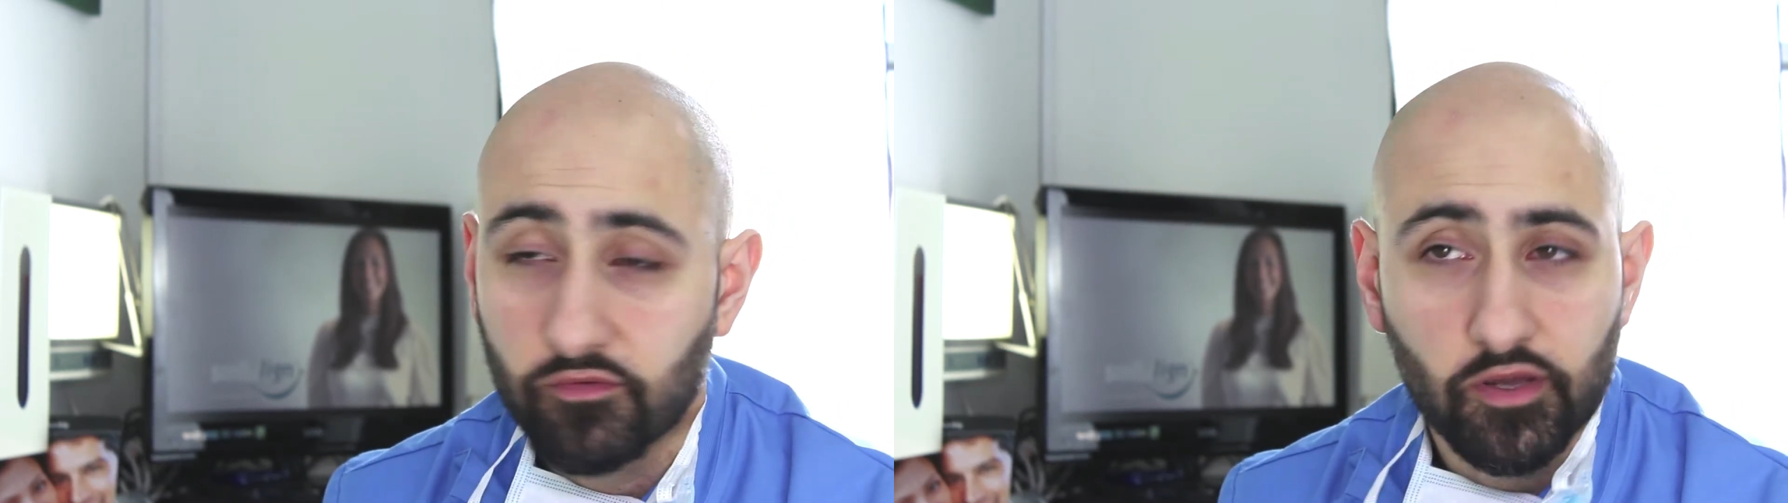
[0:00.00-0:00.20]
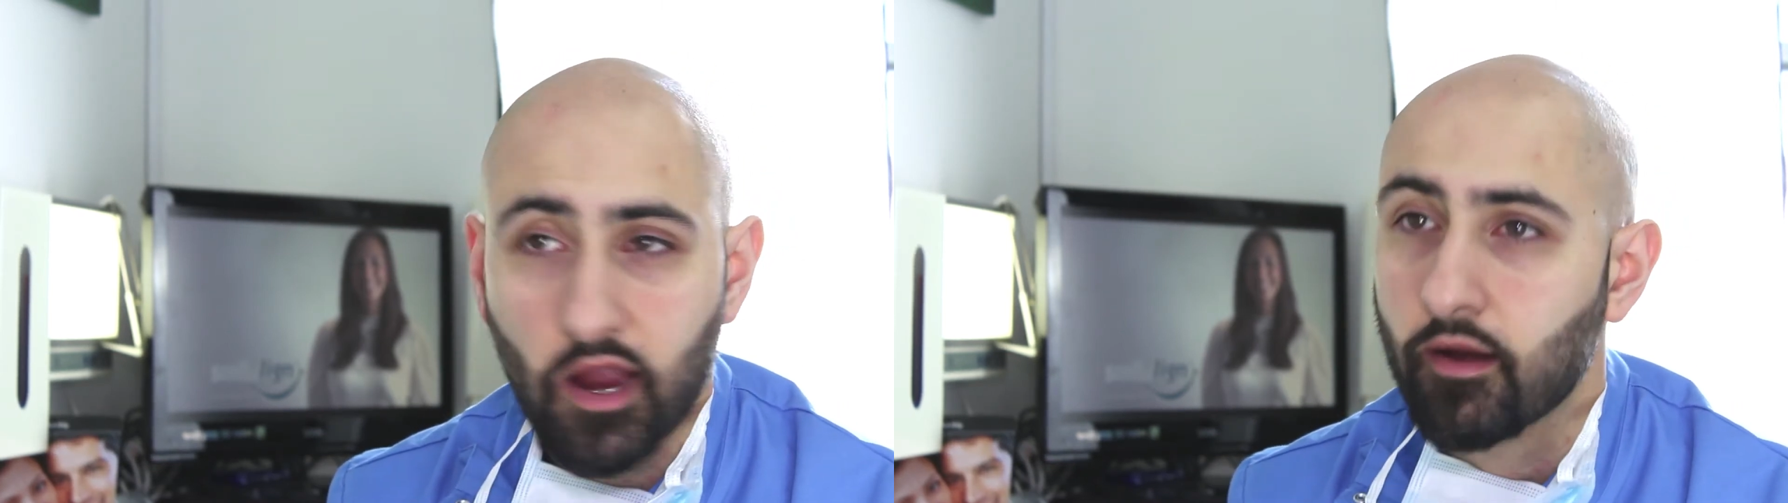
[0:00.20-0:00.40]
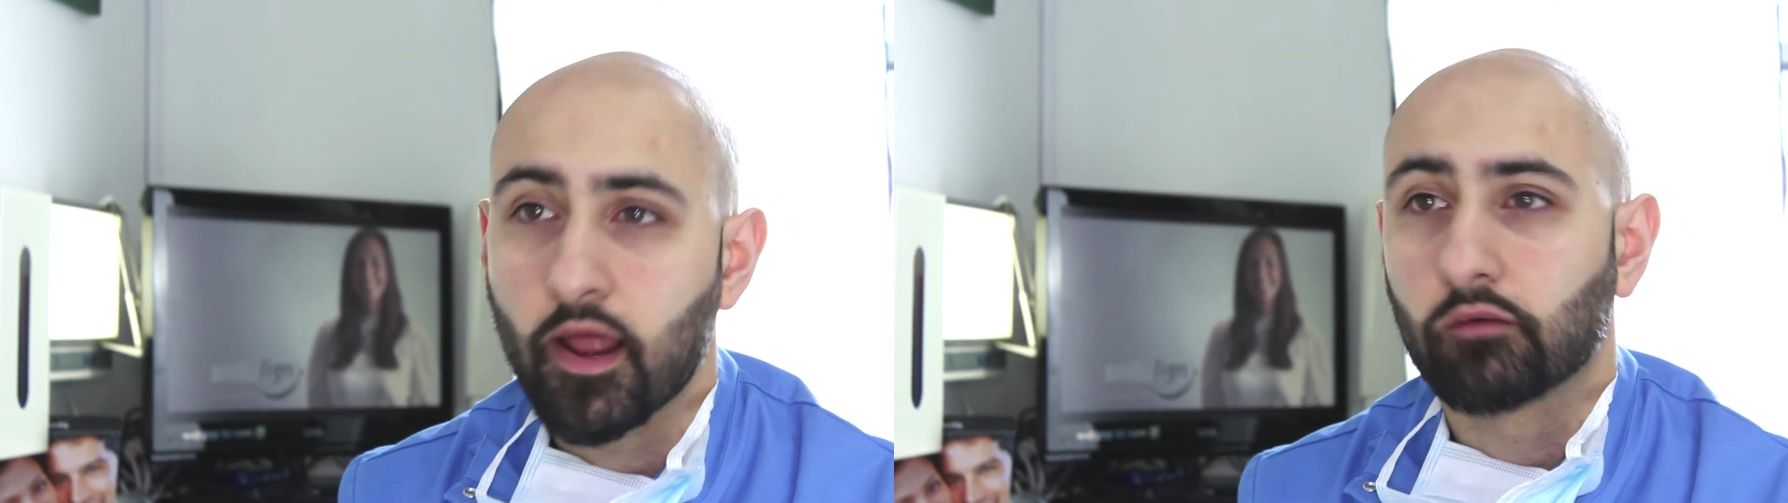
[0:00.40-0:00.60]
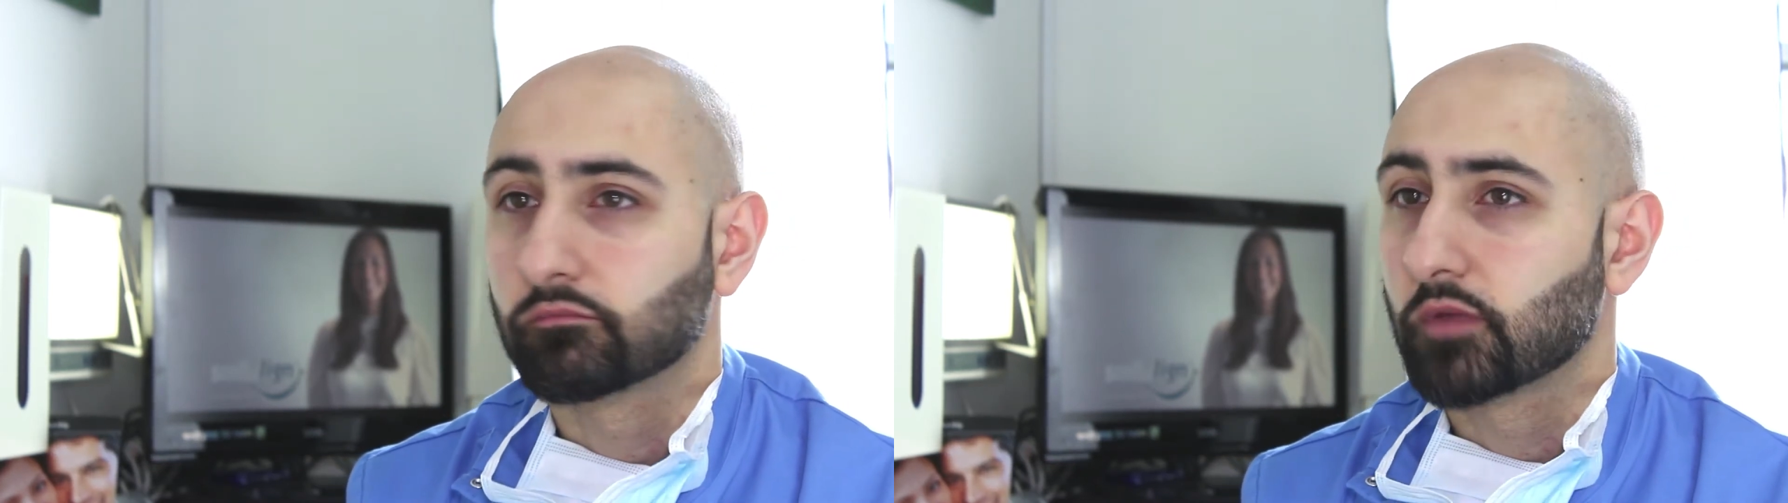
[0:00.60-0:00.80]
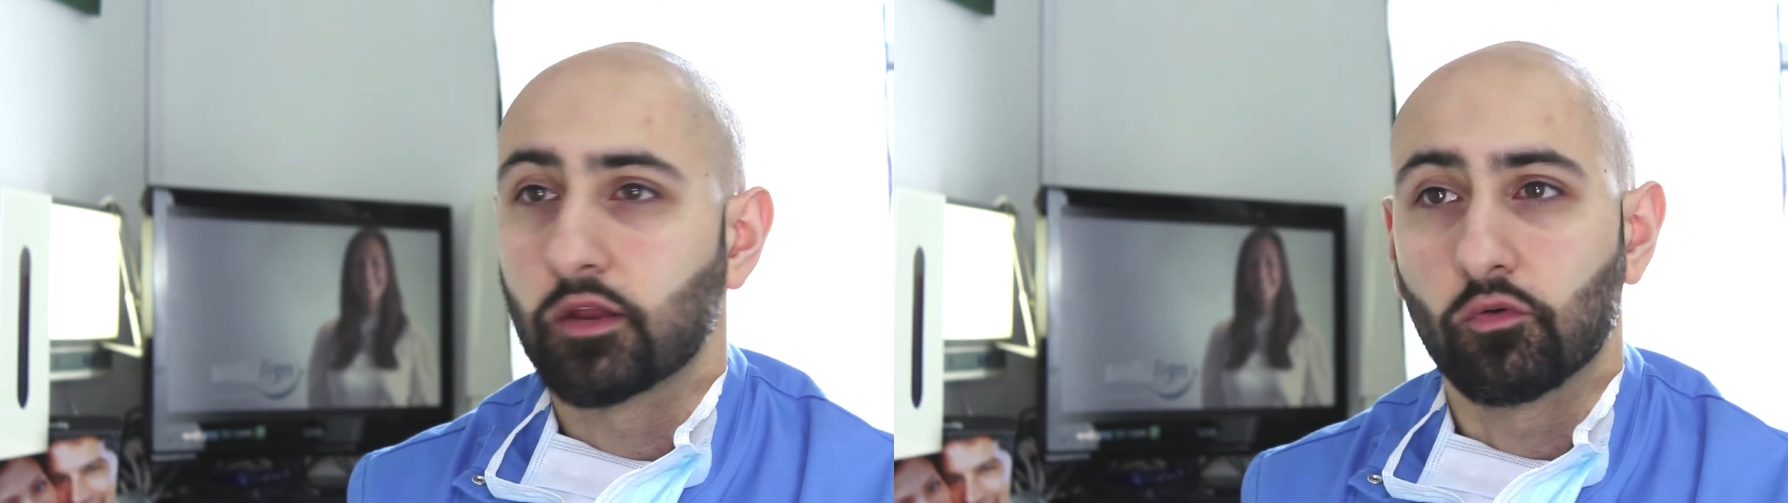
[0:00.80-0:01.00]
if you're carrying out
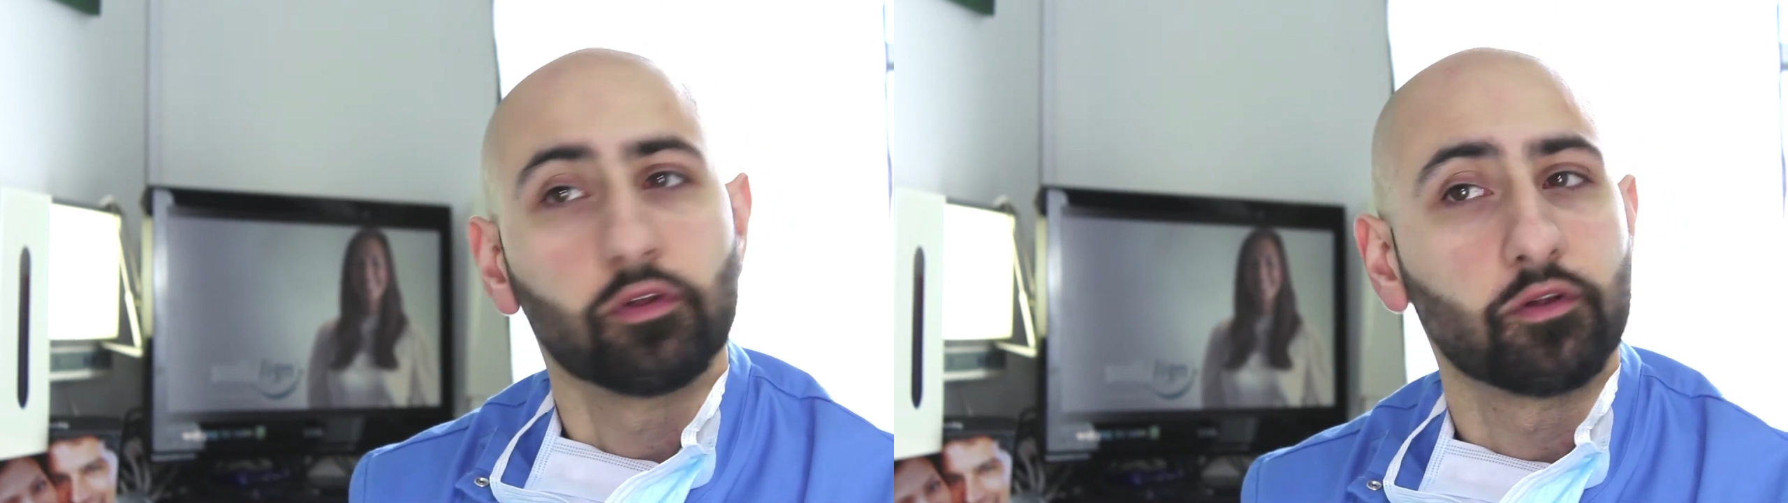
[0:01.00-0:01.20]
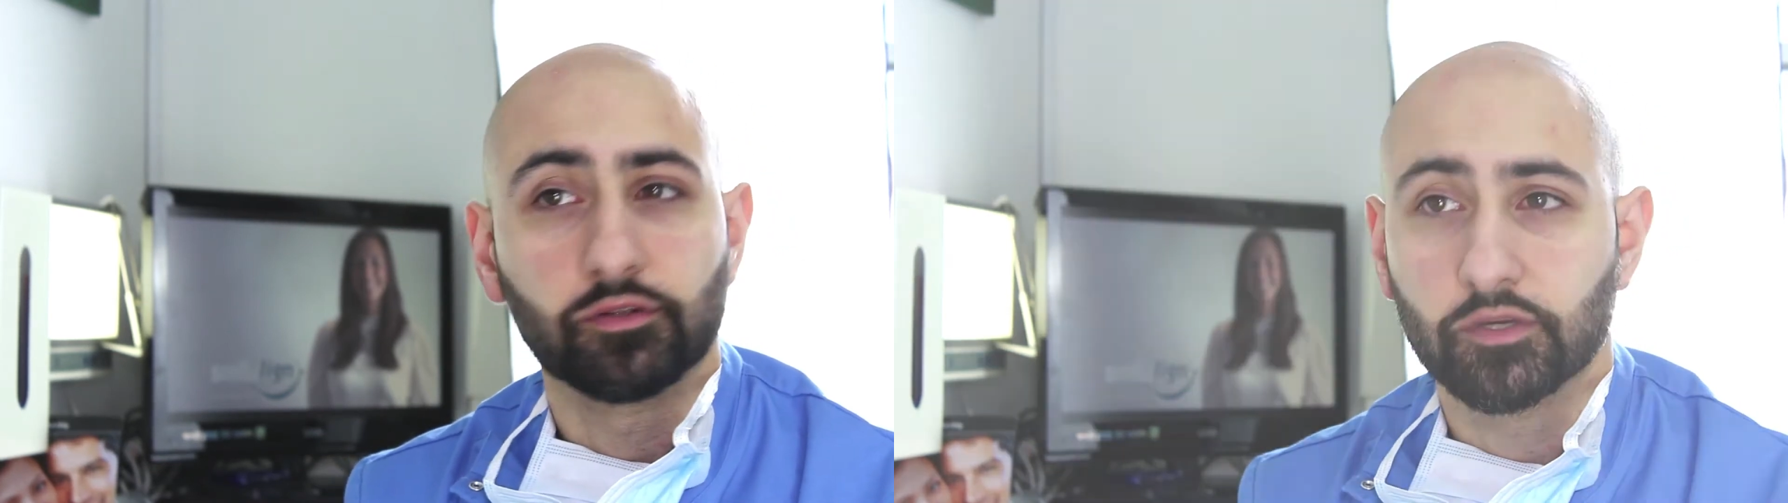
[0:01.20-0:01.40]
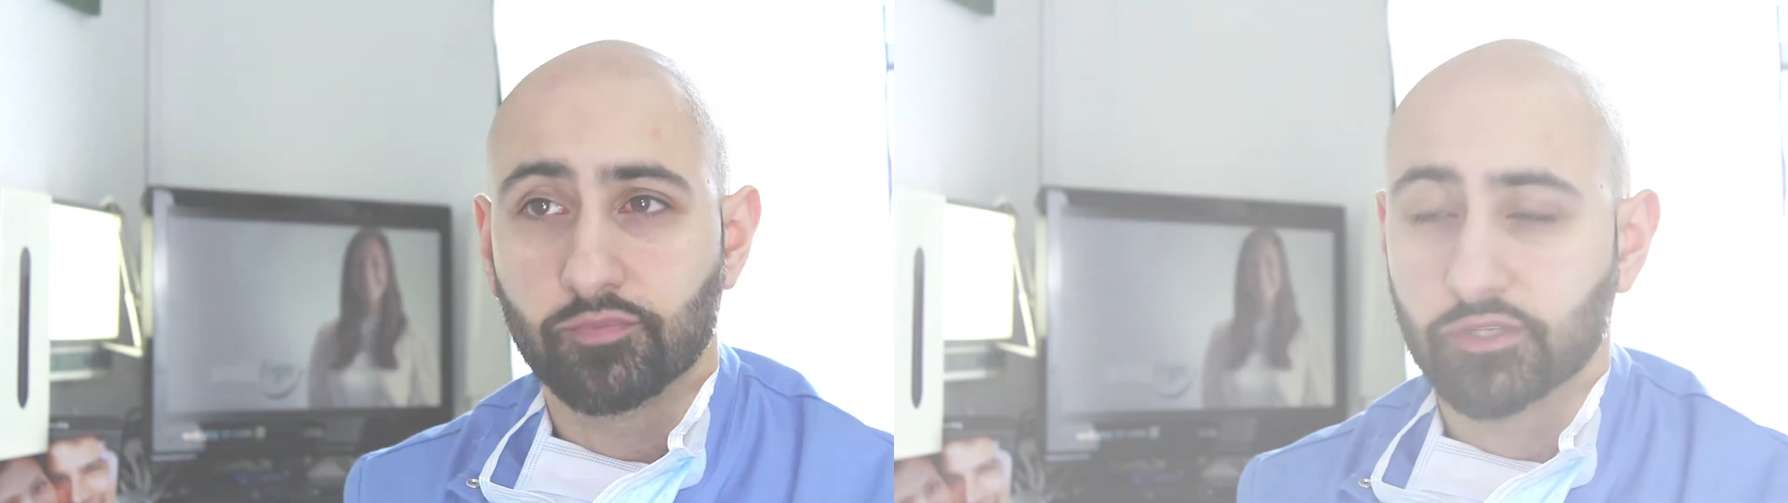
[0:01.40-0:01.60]
any orthodontic